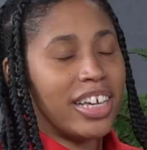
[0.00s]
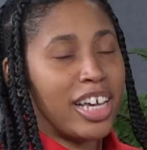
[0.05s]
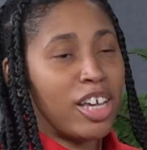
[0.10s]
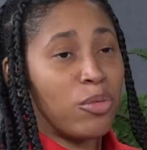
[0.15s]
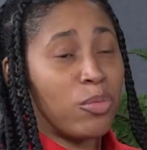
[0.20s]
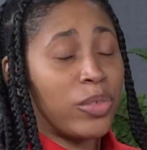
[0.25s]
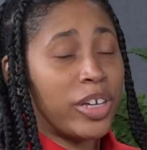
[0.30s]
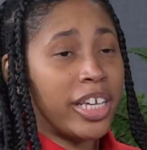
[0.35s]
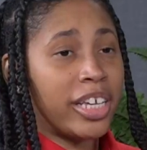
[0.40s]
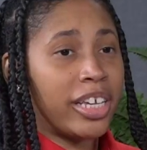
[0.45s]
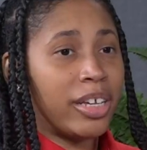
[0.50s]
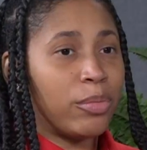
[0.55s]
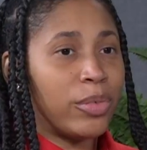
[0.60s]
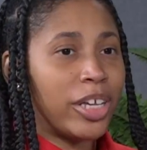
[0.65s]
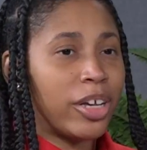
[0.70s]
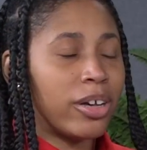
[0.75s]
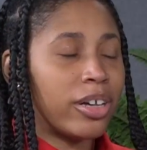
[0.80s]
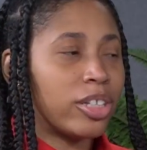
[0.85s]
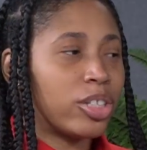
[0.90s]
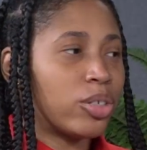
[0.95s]
and we we
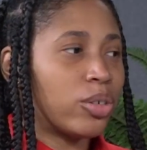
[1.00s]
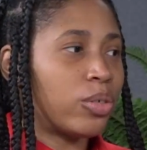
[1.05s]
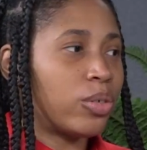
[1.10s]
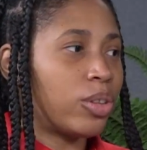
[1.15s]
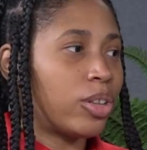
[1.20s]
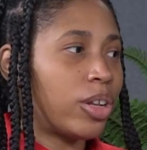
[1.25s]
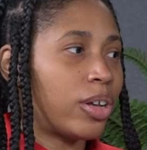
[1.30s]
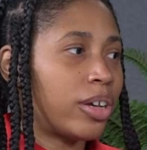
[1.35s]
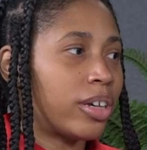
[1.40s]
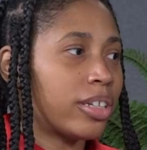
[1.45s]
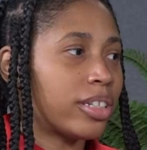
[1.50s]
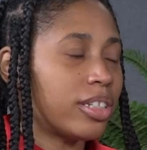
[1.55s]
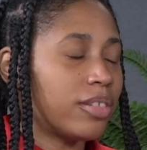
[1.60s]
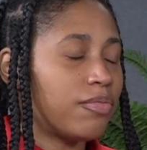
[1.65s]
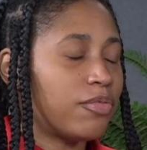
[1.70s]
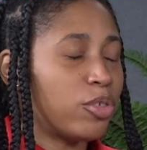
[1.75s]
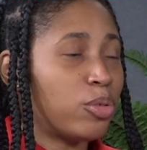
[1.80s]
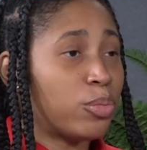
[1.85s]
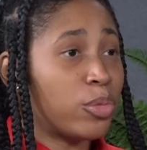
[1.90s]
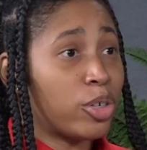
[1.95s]
also lost a
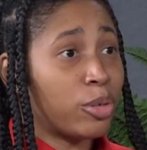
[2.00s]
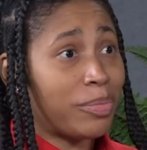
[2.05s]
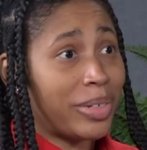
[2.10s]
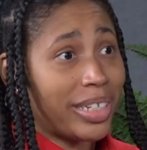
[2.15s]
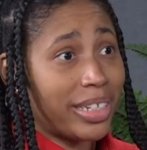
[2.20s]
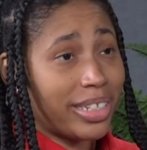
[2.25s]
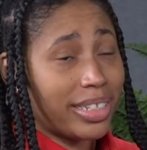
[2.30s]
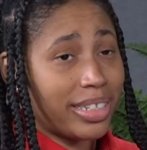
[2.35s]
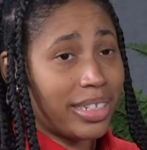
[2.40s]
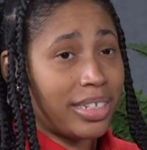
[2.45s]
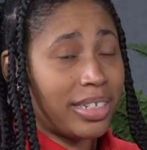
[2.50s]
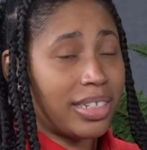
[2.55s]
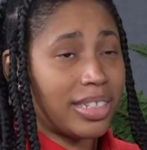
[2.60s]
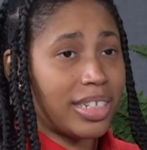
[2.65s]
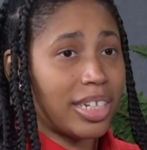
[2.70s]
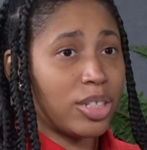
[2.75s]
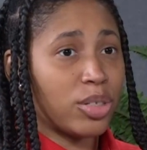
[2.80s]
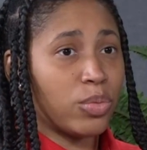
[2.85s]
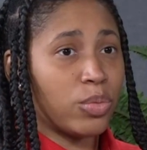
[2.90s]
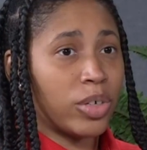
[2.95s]
few more pieces
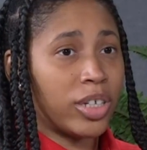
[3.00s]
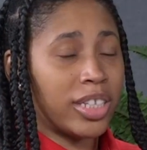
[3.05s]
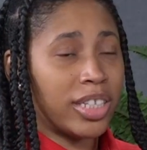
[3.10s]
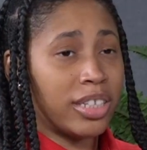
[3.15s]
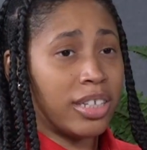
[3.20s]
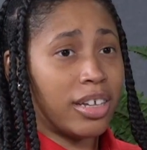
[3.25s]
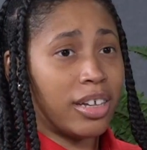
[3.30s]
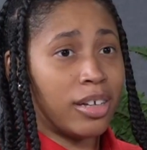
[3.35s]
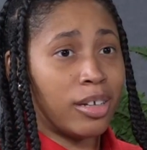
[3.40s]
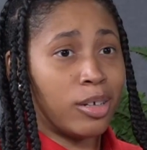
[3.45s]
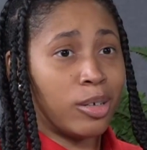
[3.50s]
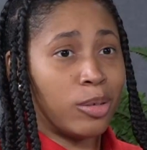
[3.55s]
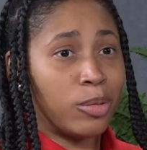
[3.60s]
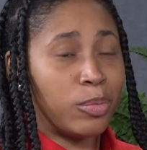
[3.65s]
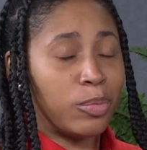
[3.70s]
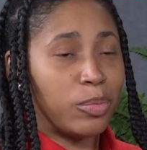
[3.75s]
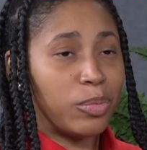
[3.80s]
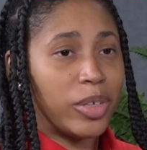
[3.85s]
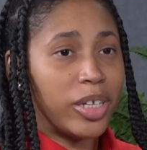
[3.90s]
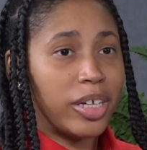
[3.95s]
as well.
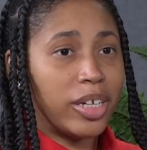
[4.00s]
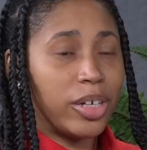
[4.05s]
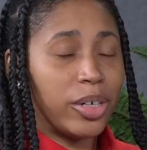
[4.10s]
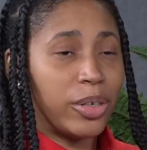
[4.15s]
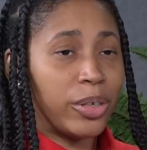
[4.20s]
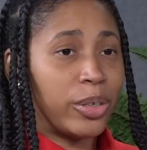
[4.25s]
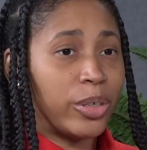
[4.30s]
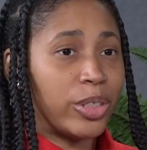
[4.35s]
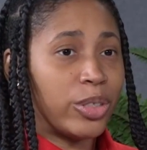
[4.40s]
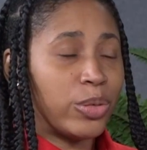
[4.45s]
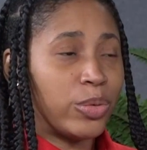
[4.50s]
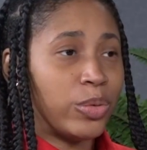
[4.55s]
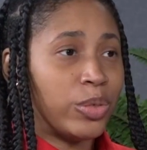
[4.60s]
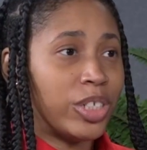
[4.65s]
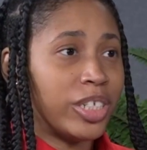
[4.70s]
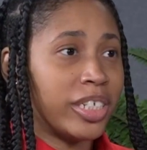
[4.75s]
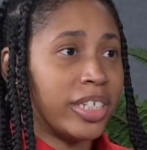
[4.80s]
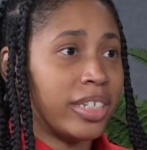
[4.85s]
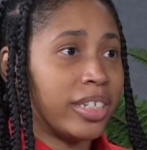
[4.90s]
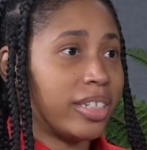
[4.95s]
Um, girls who
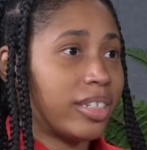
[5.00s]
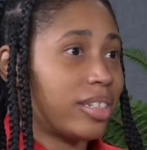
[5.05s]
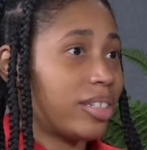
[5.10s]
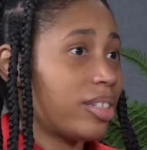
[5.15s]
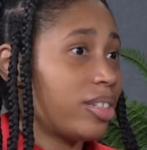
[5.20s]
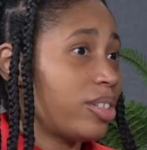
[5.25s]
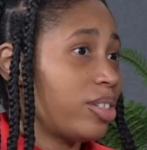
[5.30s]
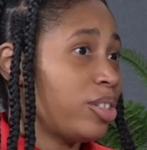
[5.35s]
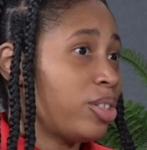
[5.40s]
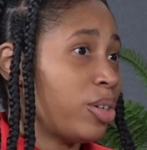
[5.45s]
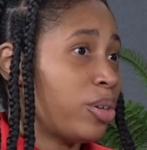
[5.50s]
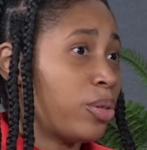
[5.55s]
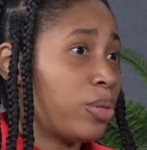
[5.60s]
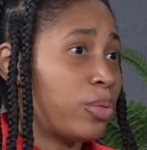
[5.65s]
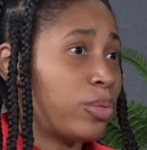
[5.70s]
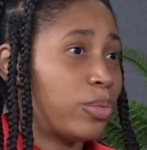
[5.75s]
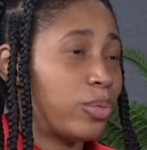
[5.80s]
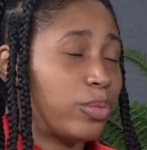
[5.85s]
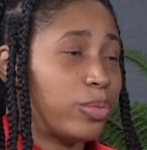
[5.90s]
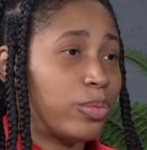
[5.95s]
just you
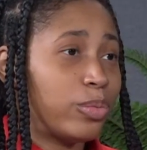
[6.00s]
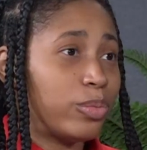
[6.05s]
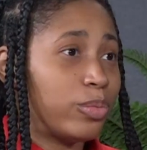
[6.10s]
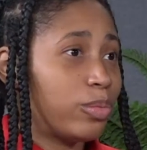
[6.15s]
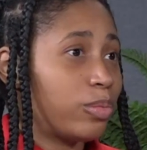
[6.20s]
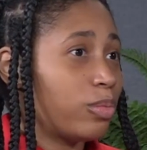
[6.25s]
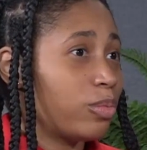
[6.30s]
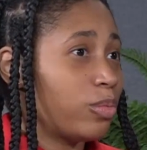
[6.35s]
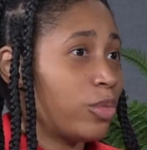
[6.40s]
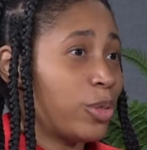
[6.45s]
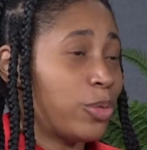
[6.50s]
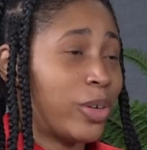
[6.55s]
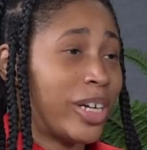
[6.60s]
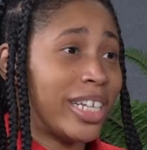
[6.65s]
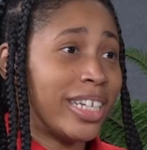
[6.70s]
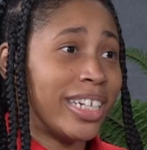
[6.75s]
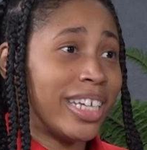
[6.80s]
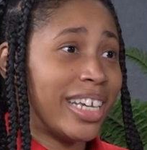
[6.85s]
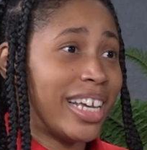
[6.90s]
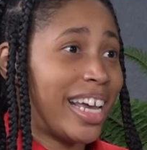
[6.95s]
know were
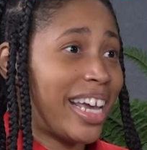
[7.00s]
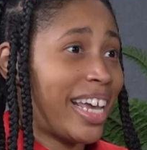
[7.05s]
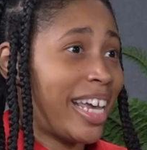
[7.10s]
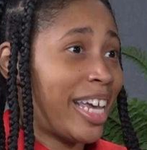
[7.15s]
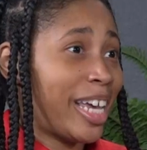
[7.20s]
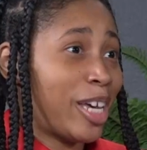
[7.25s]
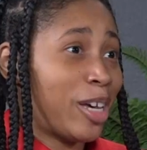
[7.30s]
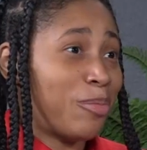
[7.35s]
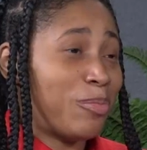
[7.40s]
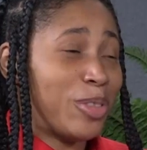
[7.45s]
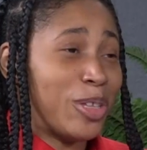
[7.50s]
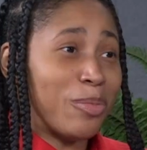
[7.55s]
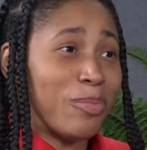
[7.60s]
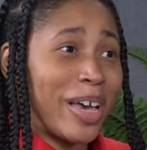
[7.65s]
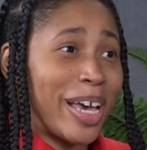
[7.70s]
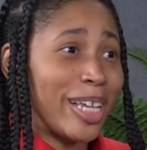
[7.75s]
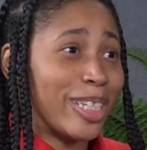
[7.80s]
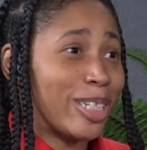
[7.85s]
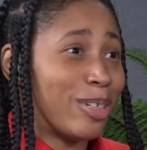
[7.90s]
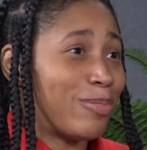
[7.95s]
ready to hang up their
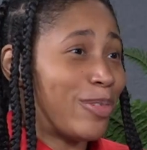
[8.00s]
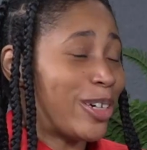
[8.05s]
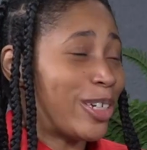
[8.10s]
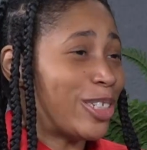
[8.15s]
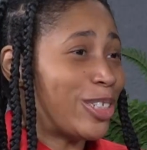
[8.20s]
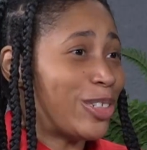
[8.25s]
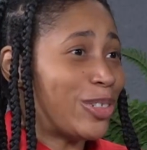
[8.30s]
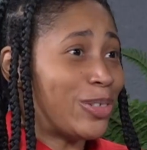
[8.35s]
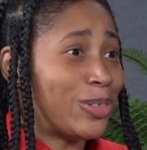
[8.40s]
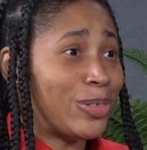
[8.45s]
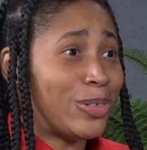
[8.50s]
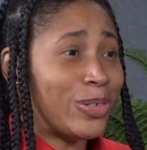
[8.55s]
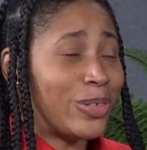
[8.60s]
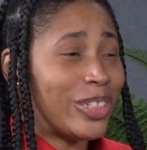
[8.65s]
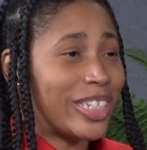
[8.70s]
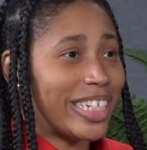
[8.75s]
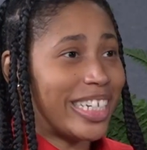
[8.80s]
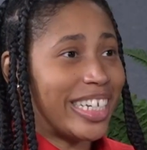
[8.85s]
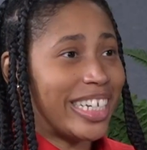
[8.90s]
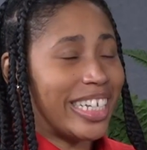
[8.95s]
basketball
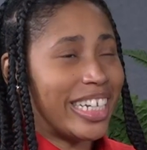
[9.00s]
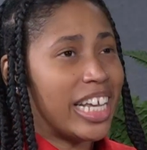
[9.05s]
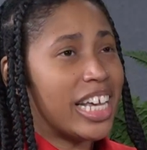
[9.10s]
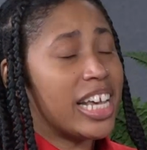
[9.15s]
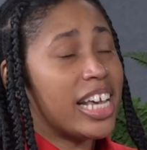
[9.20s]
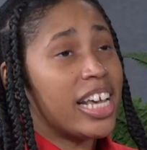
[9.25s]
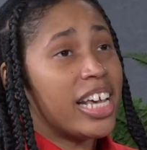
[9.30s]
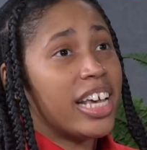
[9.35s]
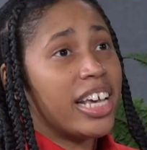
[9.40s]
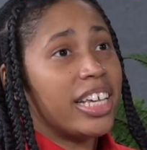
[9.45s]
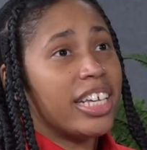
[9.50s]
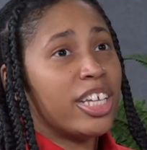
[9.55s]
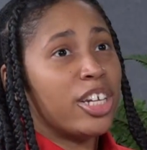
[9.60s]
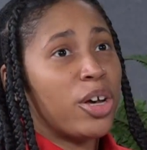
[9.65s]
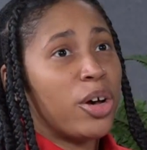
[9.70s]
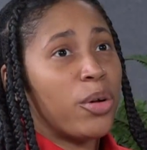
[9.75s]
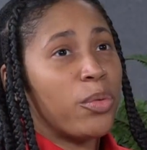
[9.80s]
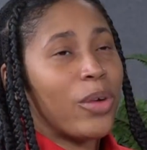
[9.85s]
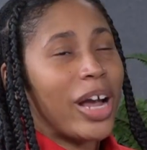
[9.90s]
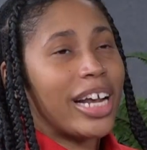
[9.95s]
shoes, and you
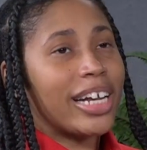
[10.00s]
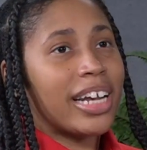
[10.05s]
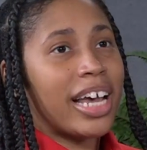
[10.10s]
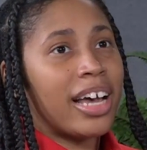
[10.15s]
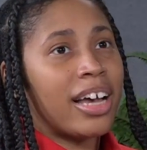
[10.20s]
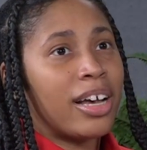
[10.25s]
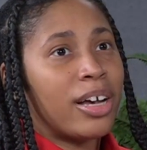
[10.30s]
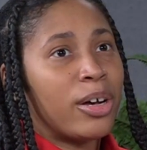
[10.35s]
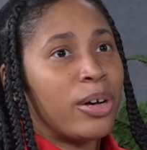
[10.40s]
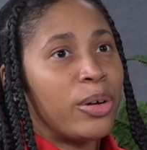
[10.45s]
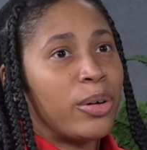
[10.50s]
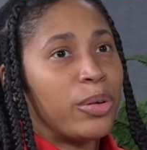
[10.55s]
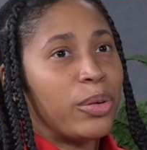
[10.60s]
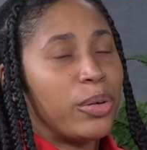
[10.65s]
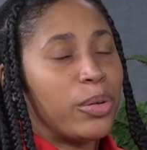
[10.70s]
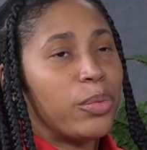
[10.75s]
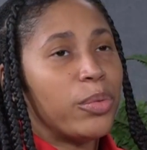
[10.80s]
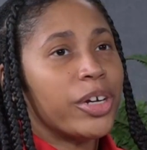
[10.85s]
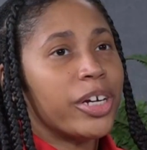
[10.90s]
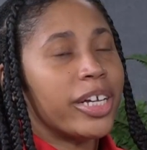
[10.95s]
know right now
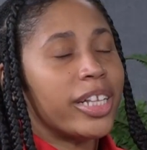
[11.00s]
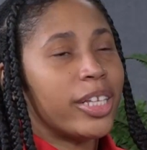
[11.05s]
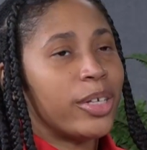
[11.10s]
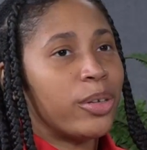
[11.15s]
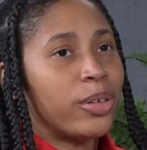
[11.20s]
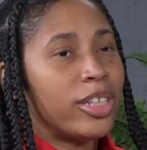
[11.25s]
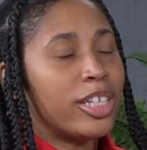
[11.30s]
we're a little